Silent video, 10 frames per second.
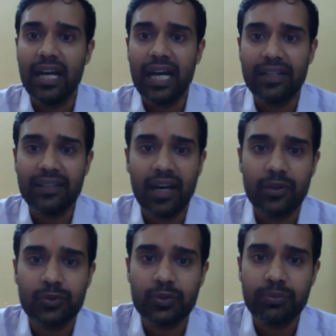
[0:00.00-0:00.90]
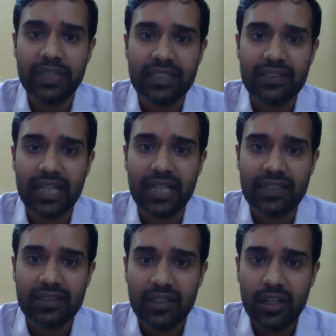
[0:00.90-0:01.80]
and how to make
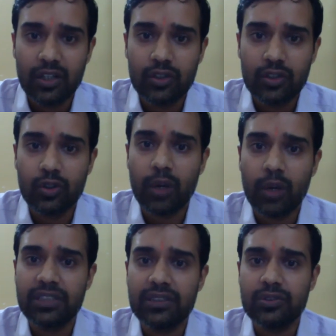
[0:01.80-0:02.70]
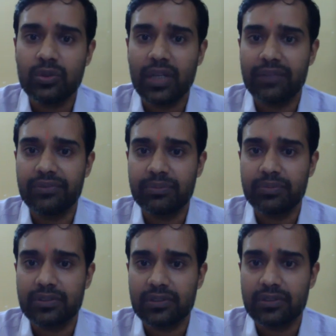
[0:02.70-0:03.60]
that nominal to every
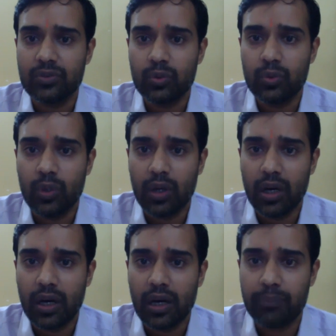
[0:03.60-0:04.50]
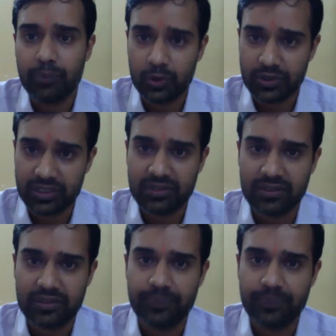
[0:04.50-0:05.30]
person who approaches us?